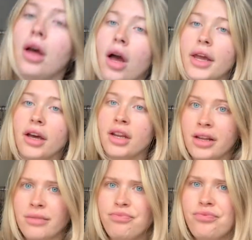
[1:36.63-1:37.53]
I cut
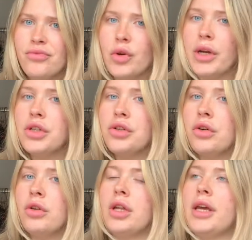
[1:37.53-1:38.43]
it quite
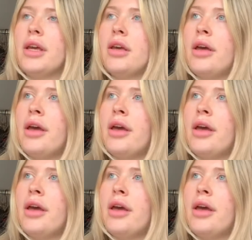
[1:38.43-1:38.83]
short like